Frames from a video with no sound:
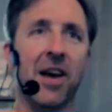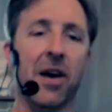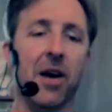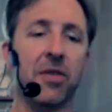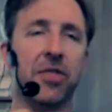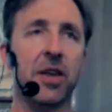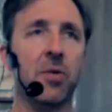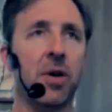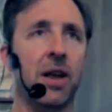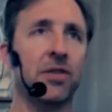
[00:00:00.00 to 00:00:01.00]
a
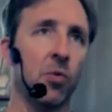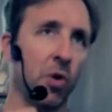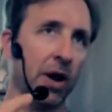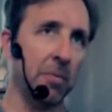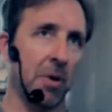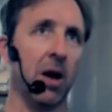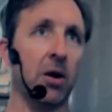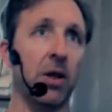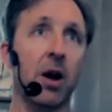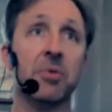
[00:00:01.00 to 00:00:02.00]
theory. It's a working
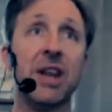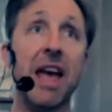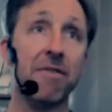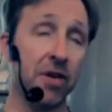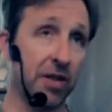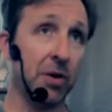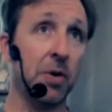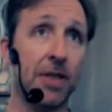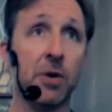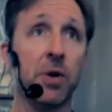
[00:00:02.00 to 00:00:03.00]
model. And almost everything we
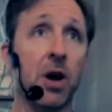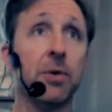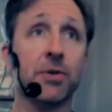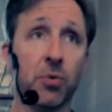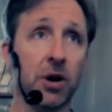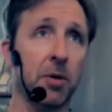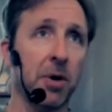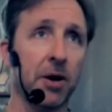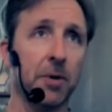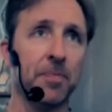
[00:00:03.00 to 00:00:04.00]
think we know is a working
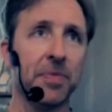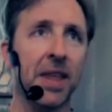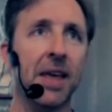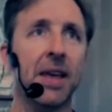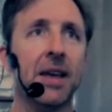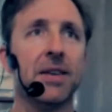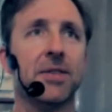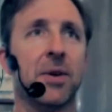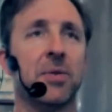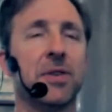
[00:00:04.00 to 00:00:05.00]
model. Yeah.
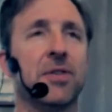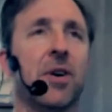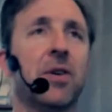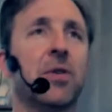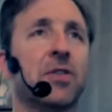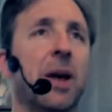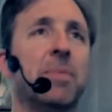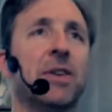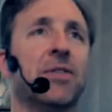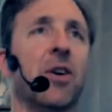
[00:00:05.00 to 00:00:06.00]
So this hardcore
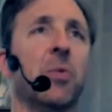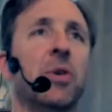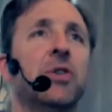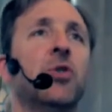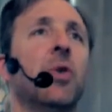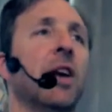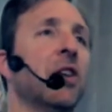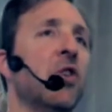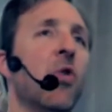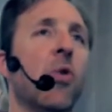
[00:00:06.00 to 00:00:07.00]
skeptics are willing to
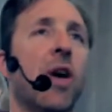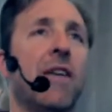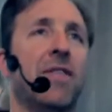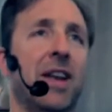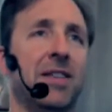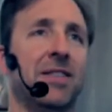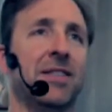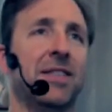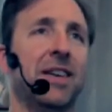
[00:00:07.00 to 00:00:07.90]
ignore evidence